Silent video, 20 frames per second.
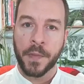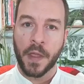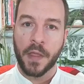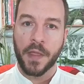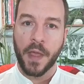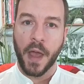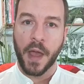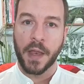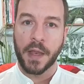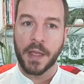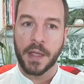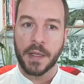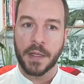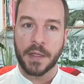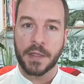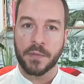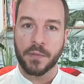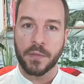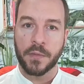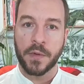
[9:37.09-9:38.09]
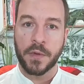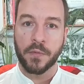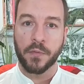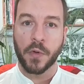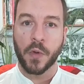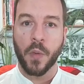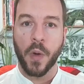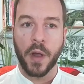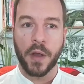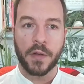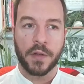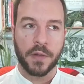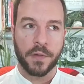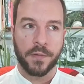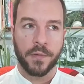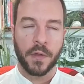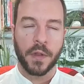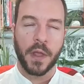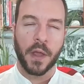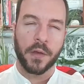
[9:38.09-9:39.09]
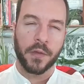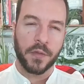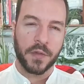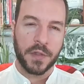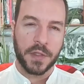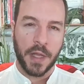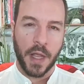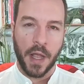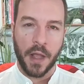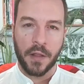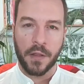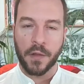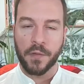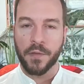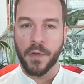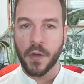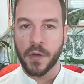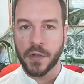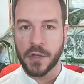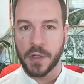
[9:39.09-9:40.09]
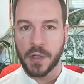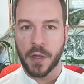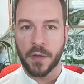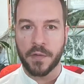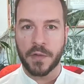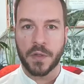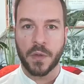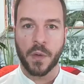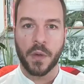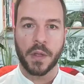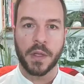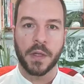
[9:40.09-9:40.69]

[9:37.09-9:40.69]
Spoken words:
that is required to fully understand the functioning of a soil